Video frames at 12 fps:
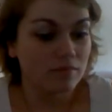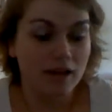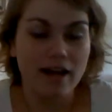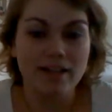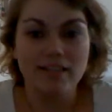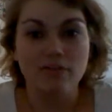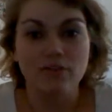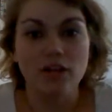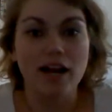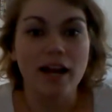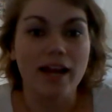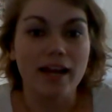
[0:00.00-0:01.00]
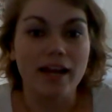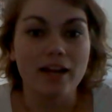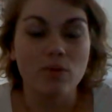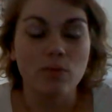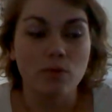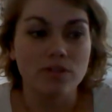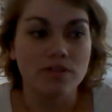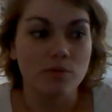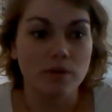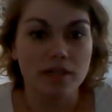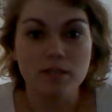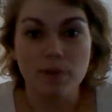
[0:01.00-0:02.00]
as ever and was the
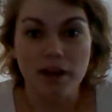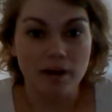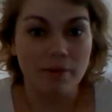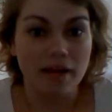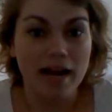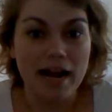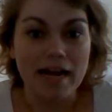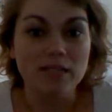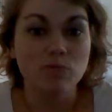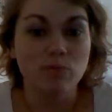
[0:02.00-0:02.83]
biggest pain in my ass,